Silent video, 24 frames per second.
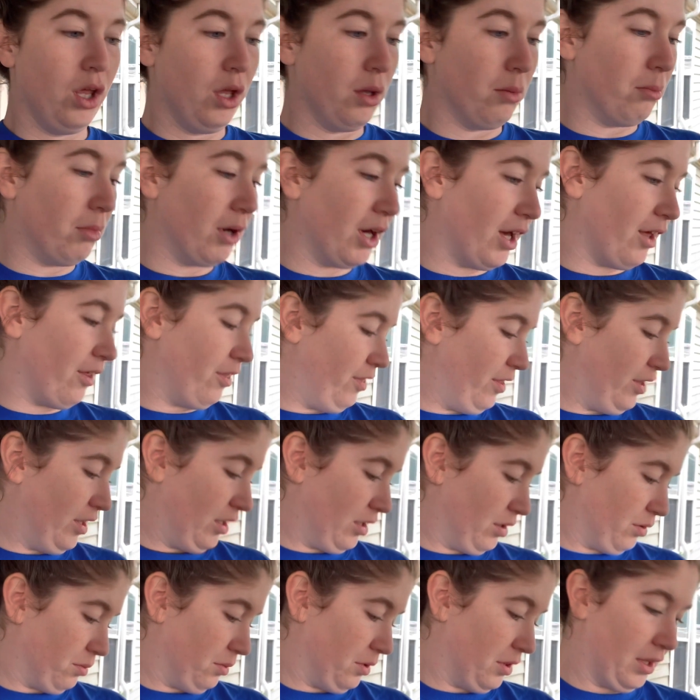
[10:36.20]
But I
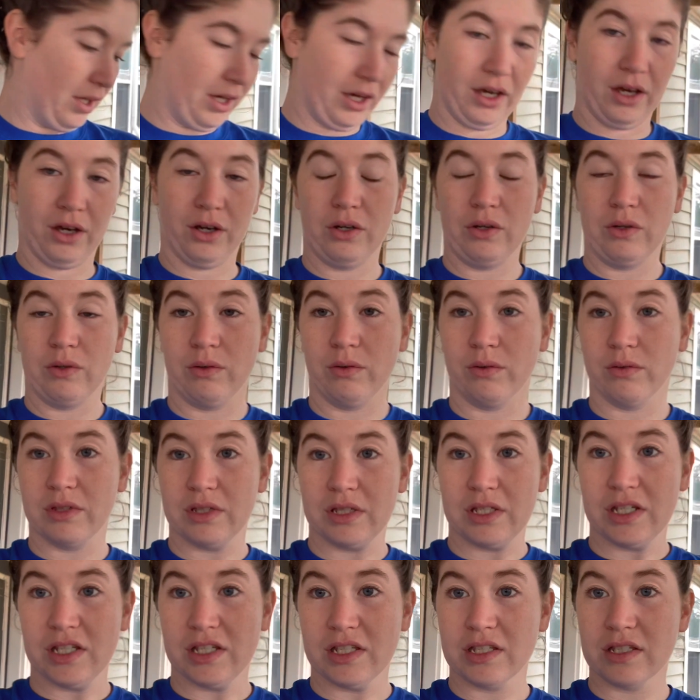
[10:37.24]
think with how
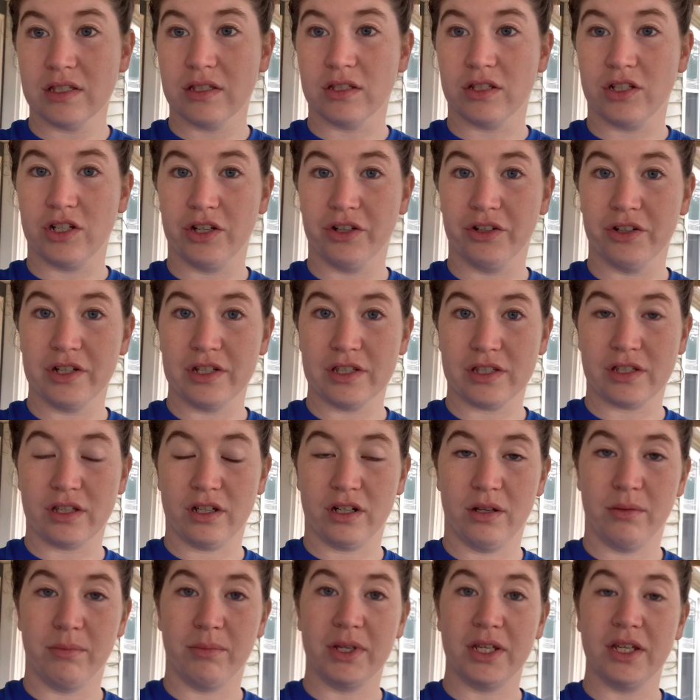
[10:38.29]
this year is going
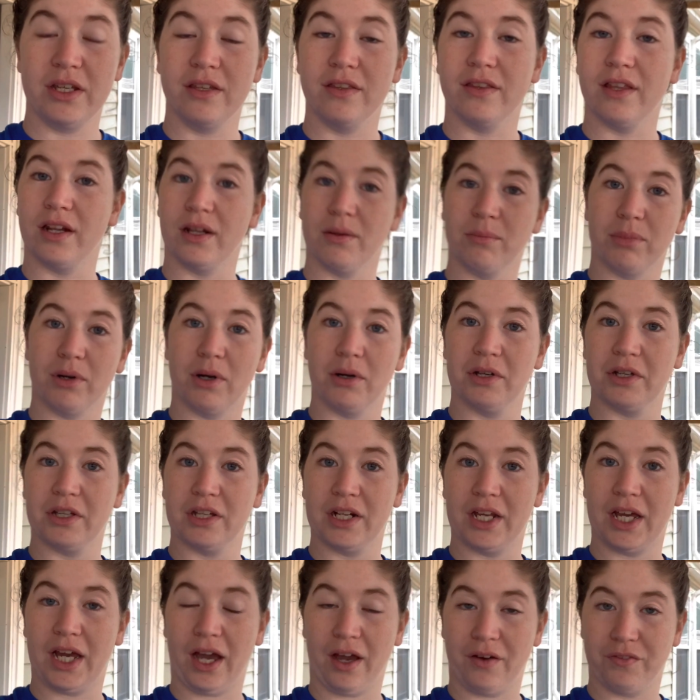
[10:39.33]
to be, that I'm probably going to
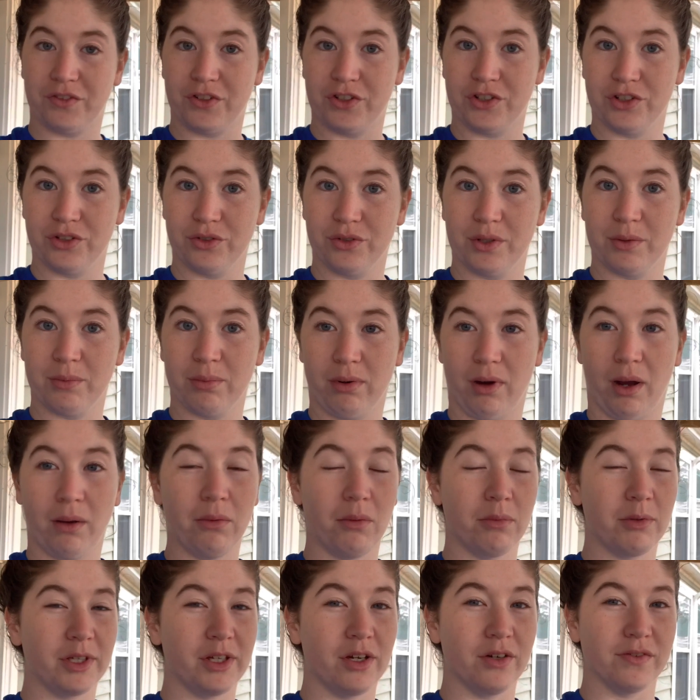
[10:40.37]
have to do it
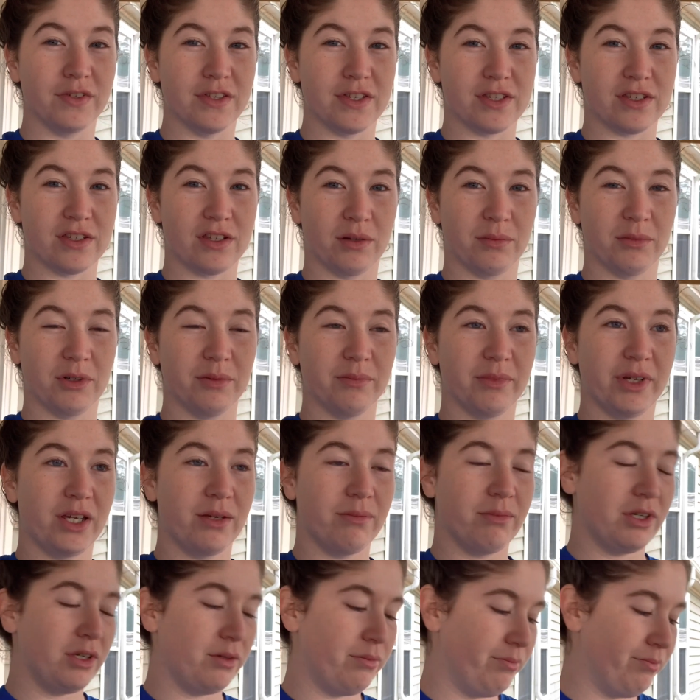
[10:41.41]
probably over the summer
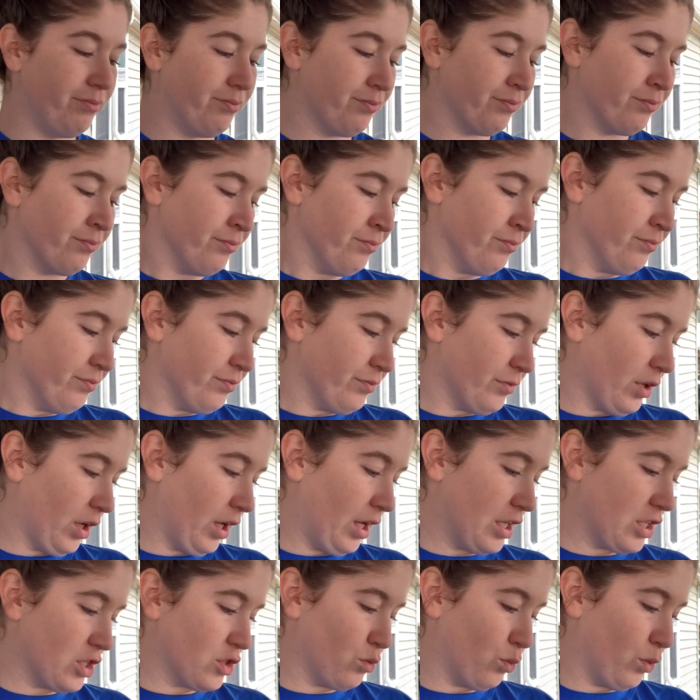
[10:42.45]
maybe
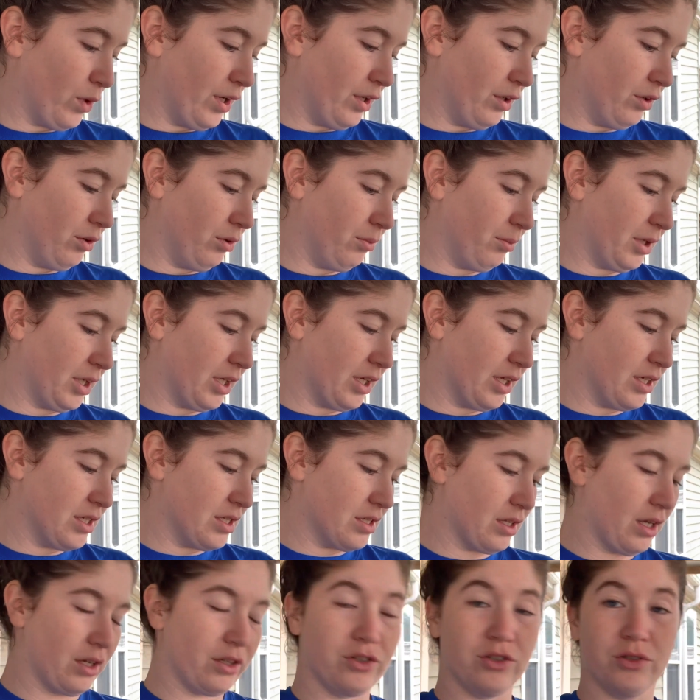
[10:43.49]
as well, because
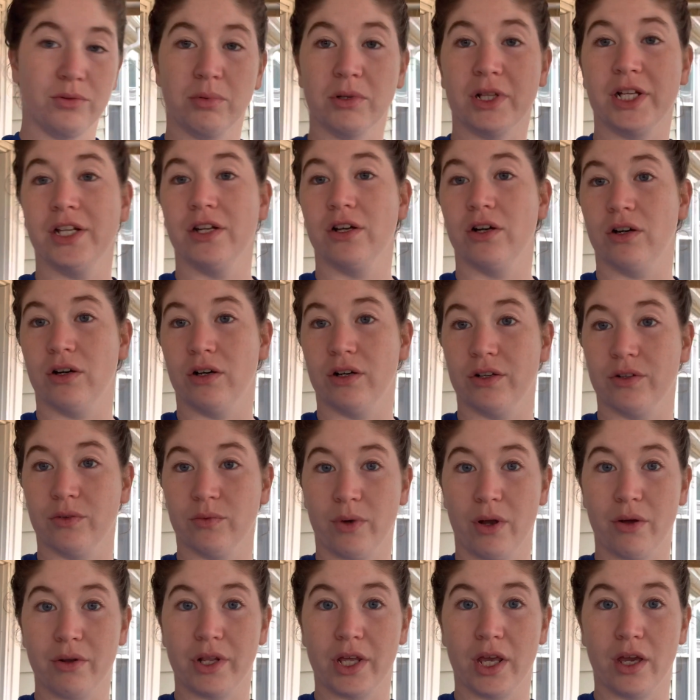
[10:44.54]
I do plan on
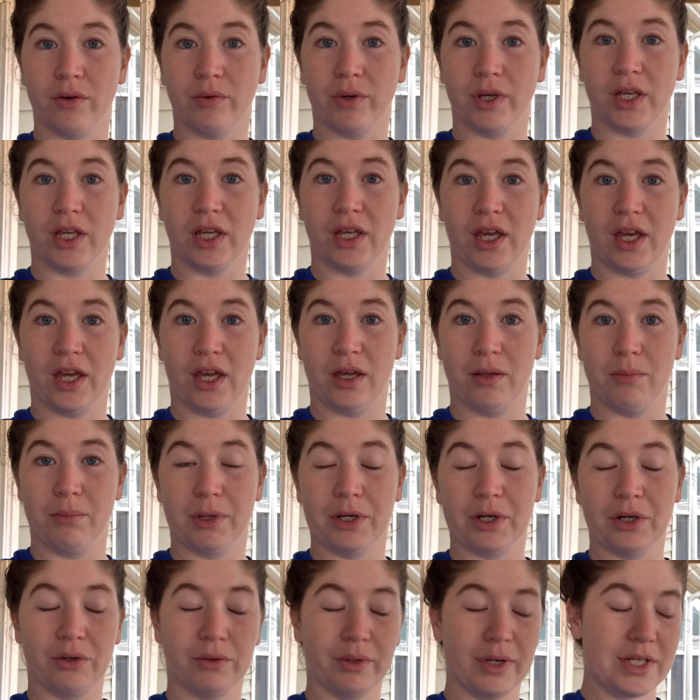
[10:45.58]
rodeoing and
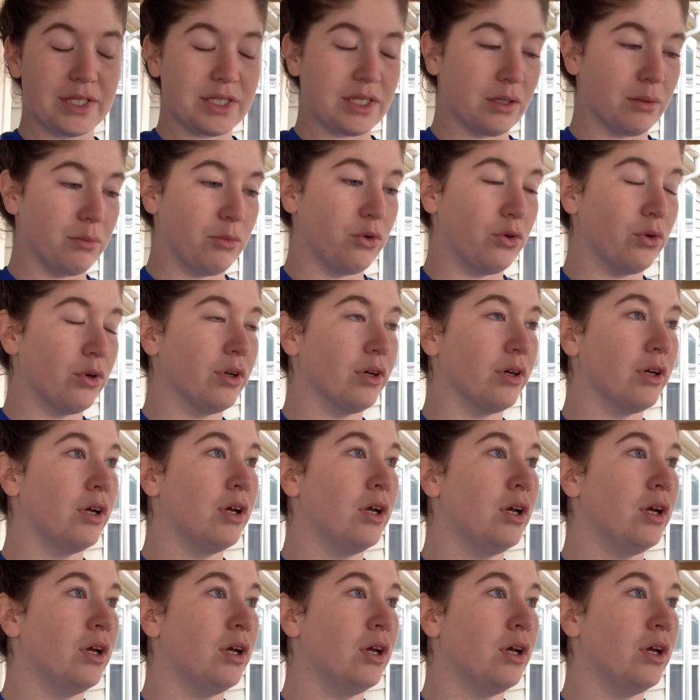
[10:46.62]
barrel racing more.